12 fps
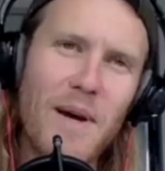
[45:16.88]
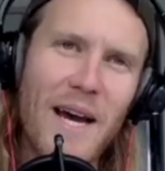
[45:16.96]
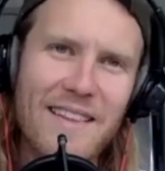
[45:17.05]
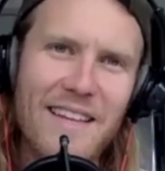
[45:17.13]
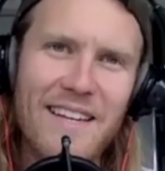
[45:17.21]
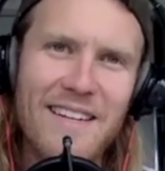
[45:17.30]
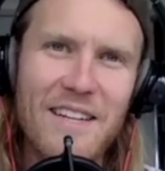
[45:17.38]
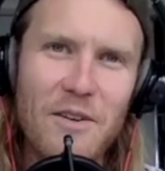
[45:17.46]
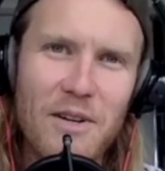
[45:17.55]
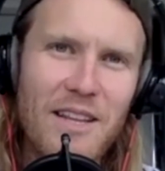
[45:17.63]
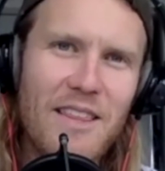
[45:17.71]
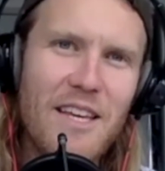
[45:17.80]
bad then.
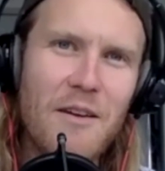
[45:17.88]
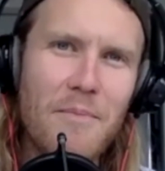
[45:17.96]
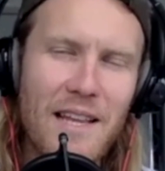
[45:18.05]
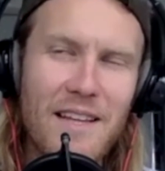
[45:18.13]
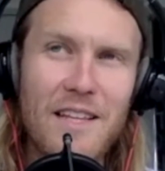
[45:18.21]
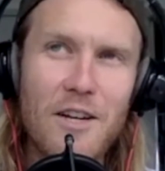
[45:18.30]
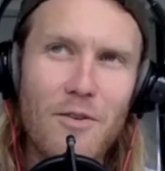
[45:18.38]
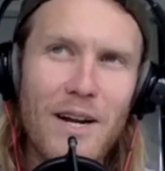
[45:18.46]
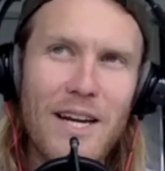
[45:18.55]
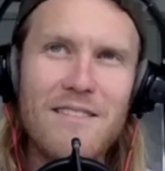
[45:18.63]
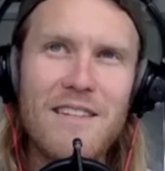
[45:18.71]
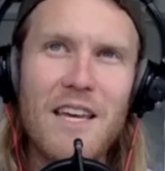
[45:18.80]
When you think about like the
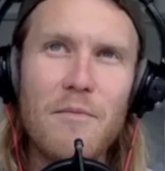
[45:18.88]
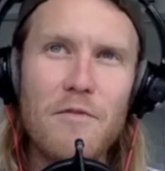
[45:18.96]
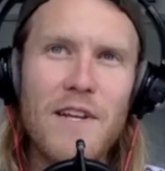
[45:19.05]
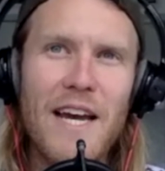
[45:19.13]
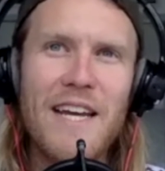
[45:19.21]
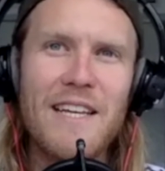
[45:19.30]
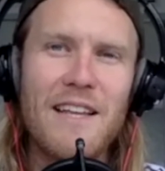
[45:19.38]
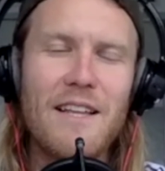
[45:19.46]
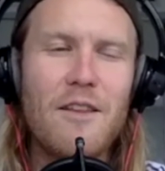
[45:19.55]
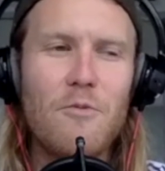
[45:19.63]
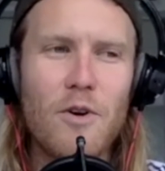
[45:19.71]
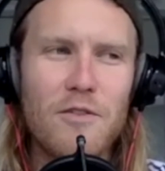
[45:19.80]
grand scheme of dating,
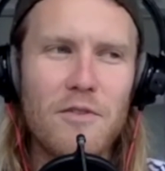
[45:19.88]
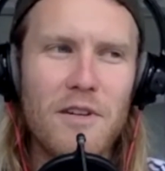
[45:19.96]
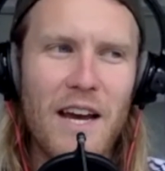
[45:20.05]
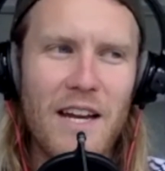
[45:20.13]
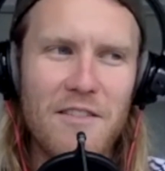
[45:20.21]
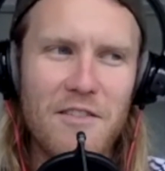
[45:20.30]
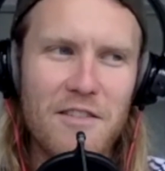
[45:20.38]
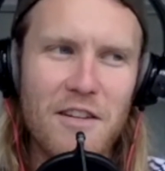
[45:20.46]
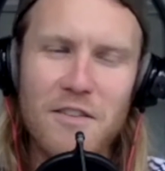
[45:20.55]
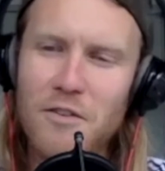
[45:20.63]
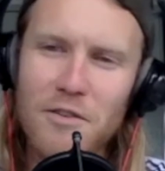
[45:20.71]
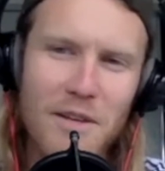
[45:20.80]
like the worst one you had is just a
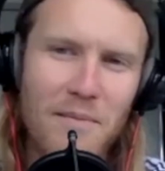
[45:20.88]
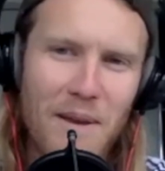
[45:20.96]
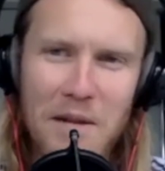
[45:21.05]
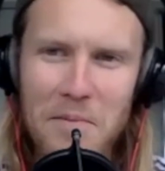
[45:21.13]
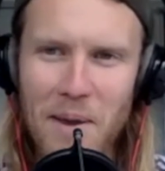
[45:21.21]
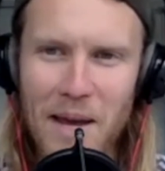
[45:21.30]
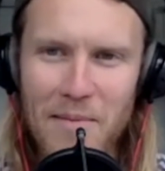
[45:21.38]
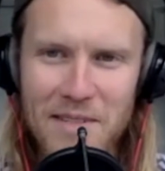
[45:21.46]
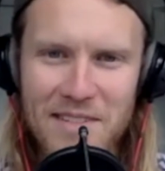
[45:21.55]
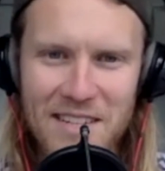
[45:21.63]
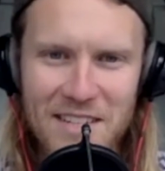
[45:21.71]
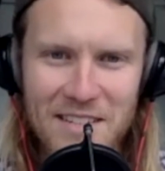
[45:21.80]
dude that made you
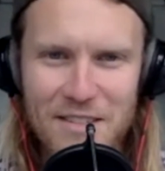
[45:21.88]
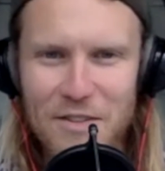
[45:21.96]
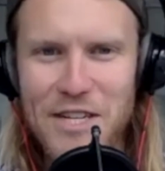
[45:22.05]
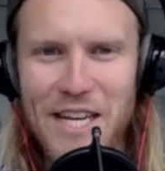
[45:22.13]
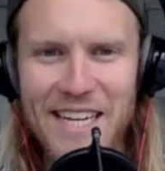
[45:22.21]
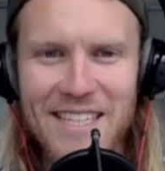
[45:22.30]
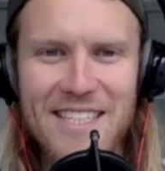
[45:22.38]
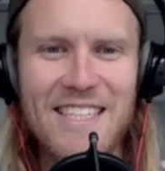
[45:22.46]
babysit his suitcase.